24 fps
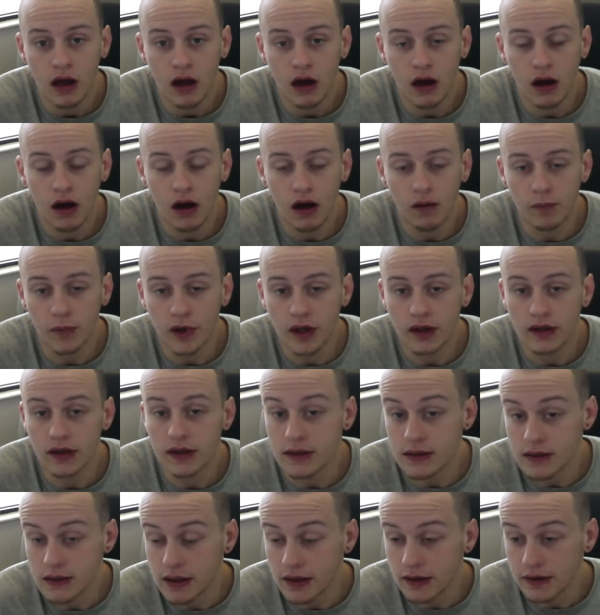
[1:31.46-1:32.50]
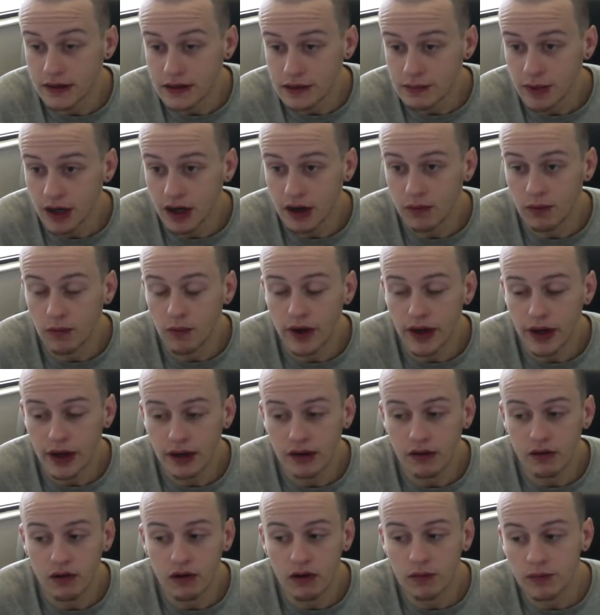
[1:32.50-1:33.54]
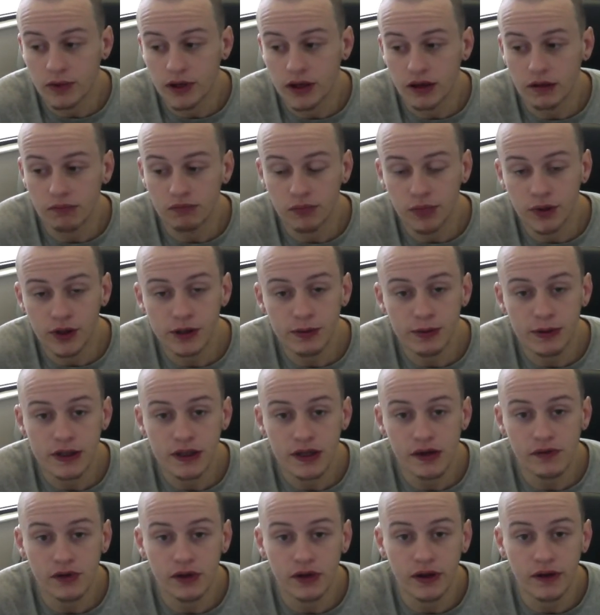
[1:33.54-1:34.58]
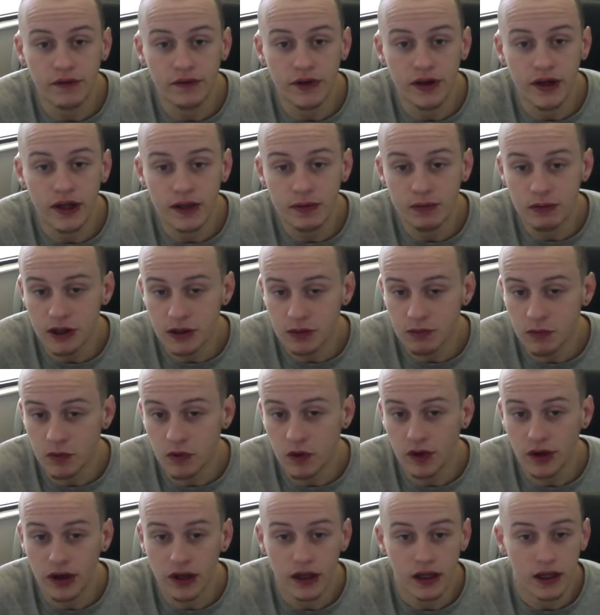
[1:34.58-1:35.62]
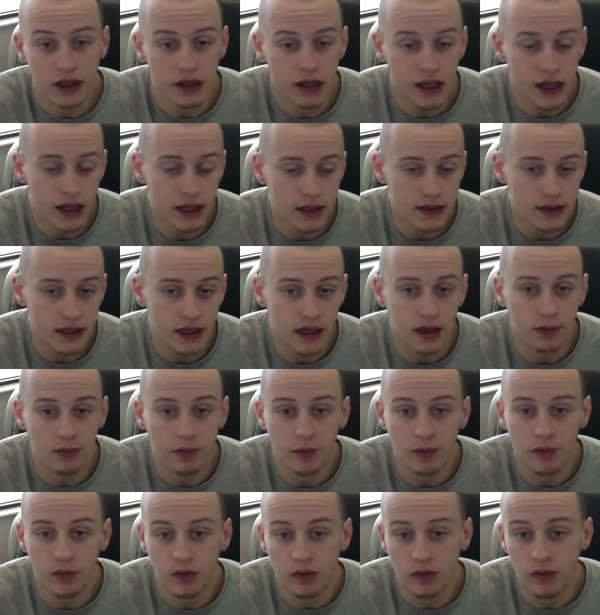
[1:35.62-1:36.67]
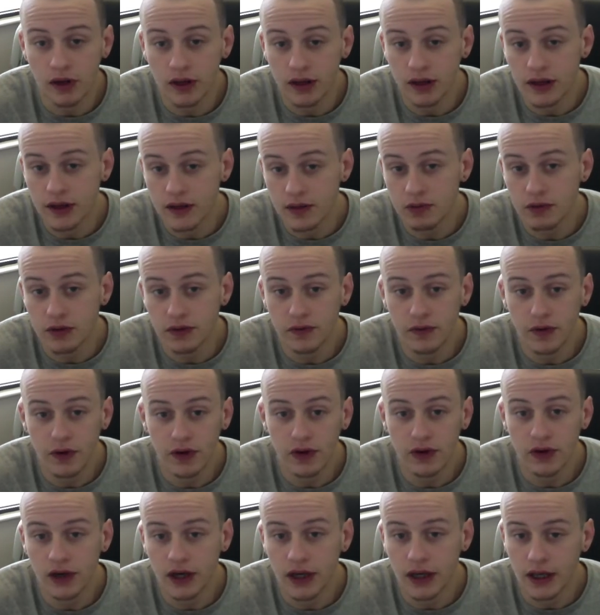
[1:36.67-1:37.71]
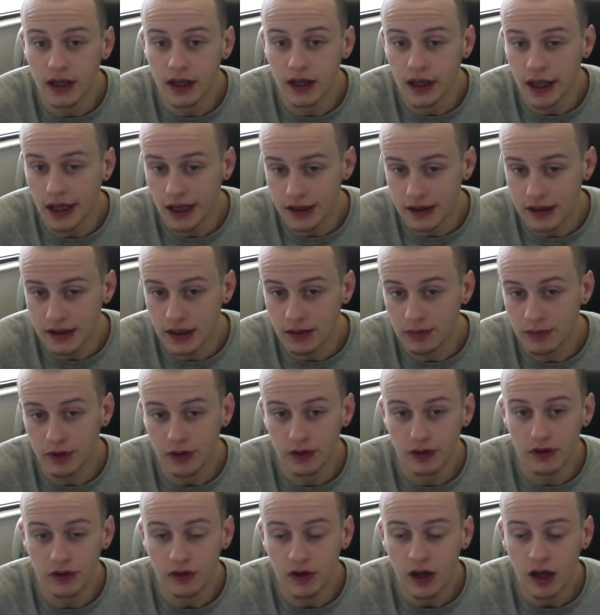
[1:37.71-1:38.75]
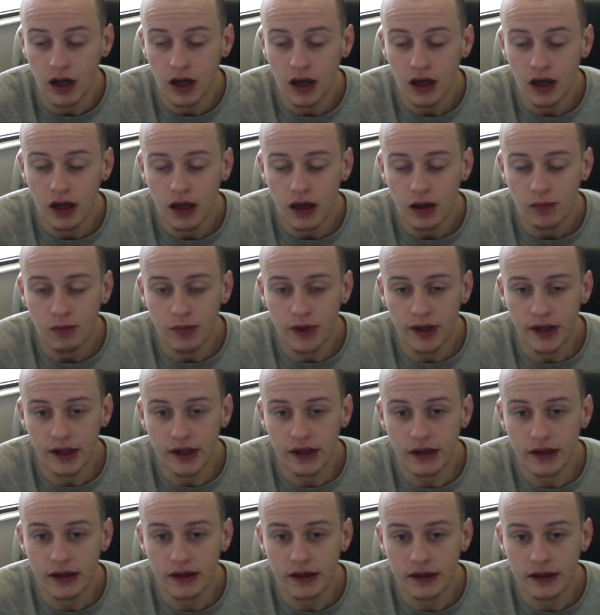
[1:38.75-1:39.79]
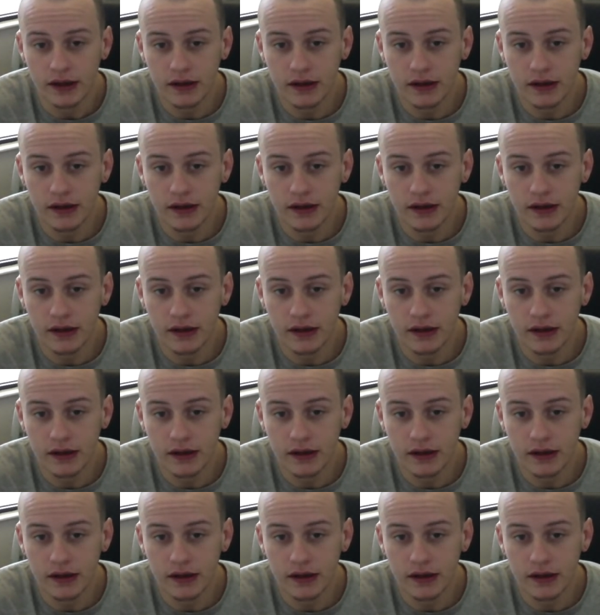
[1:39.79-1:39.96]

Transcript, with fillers: oh, I'm going to lift this amount of weight, or I'm going to push myself to lift this much more than I did last time. I'm going to run this much farther than I did last time. You'll be